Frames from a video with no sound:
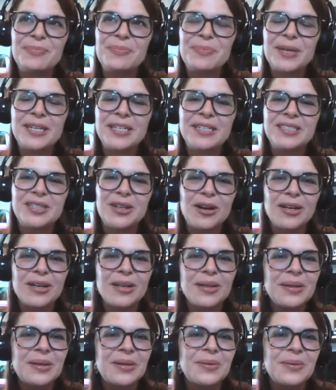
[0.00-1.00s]
but talk
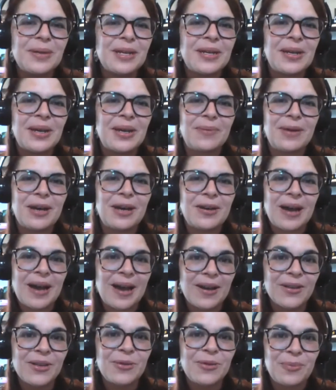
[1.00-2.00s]
a little bit about
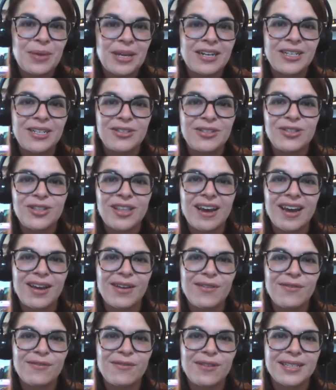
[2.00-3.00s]
how you manage
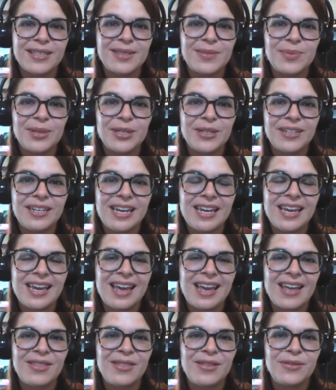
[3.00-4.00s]
that flexibility
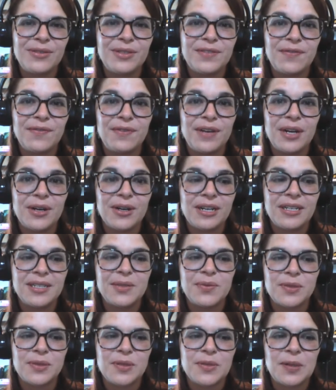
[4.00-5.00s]
and those
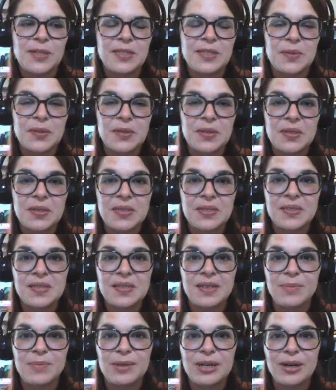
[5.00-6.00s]
various responsibilities
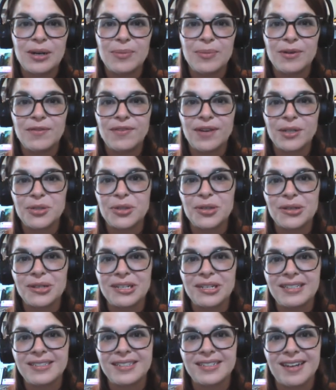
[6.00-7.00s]
that a PR professional
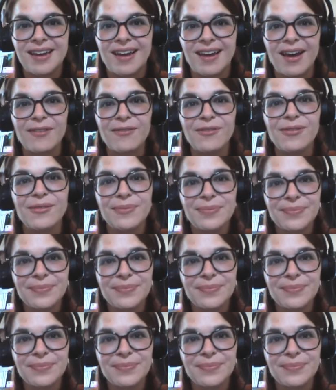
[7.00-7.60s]
needs to have.